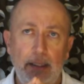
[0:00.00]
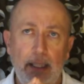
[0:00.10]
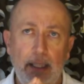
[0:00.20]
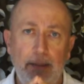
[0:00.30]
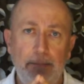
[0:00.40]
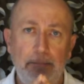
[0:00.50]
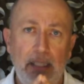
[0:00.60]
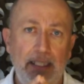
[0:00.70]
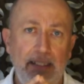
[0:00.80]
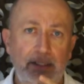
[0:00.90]

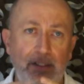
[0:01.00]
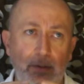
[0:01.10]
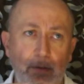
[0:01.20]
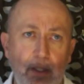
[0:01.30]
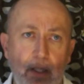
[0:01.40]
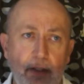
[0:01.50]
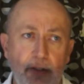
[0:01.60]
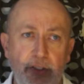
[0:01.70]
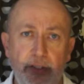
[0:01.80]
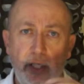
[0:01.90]
And it soon kind
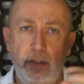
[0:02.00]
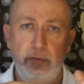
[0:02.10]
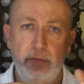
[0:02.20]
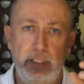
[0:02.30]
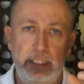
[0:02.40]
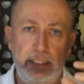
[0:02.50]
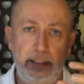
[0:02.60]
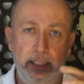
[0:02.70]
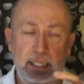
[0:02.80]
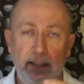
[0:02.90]
of took over
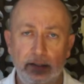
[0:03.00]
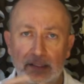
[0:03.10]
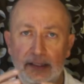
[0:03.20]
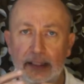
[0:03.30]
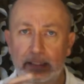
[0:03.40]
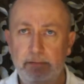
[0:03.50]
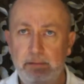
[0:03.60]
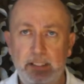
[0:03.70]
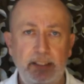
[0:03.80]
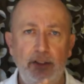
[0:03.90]
the airgun scene,
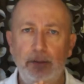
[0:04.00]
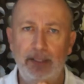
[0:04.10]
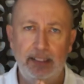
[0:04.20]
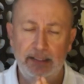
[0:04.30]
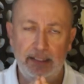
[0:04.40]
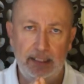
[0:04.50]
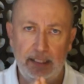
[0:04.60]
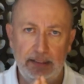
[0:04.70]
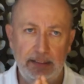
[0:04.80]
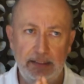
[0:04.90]
and it dominated the
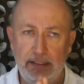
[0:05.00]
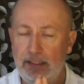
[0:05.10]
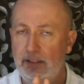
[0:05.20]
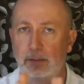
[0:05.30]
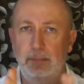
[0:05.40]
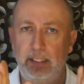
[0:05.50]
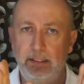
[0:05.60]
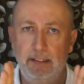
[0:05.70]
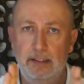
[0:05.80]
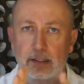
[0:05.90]
80s and it
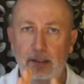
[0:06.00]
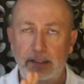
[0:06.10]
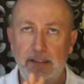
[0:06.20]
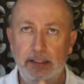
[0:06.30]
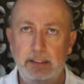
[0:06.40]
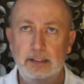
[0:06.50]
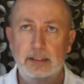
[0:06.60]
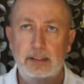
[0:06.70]
dominated the 90s,